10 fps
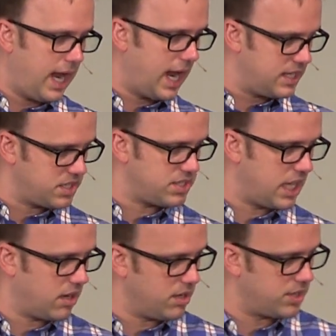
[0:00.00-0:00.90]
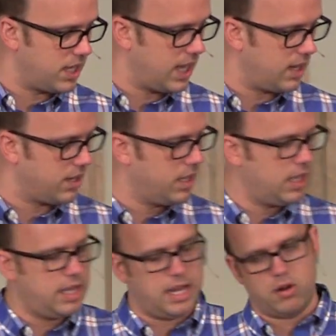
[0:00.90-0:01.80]
And as I say here at the end,
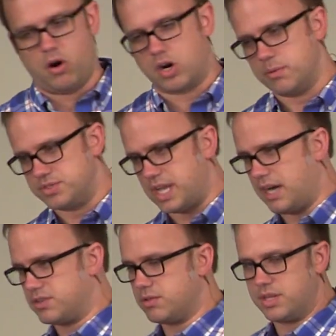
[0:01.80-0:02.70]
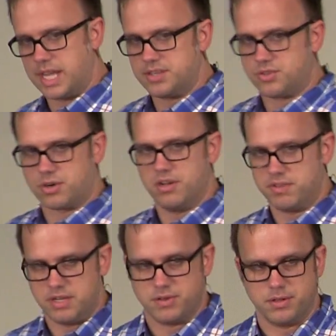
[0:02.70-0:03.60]
it all comes down to the nature
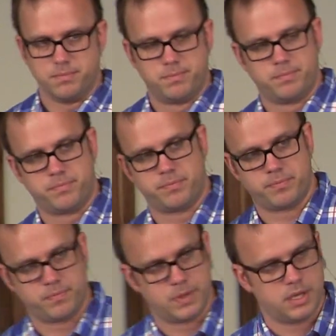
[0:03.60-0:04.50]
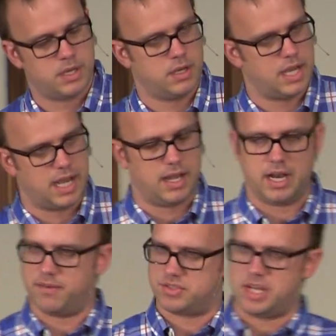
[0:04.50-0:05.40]
of evil.
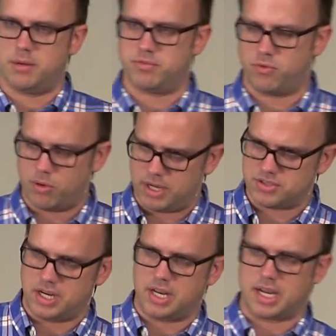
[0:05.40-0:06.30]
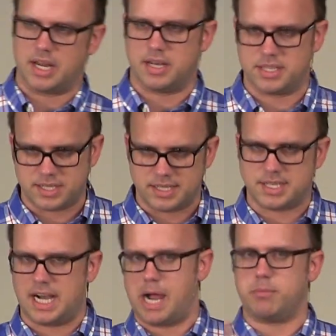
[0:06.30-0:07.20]
And I've said it before, but I'll say it again.
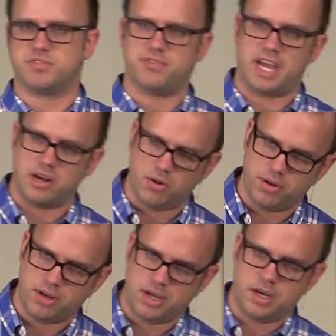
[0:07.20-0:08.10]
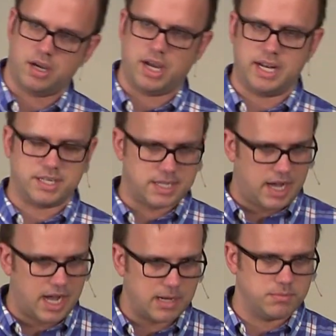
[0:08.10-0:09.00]
At times veiled, and at
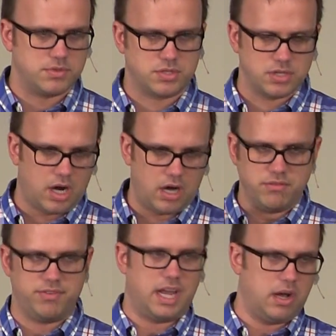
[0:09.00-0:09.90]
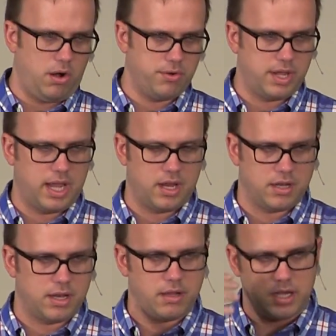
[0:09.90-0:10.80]
times unveiled
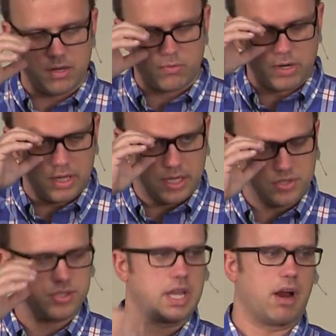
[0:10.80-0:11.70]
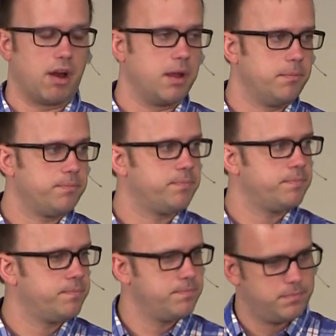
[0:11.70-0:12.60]
and really scary.
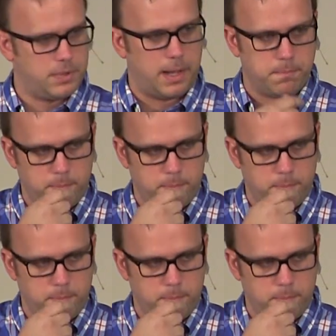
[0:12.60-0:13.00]
Yeah.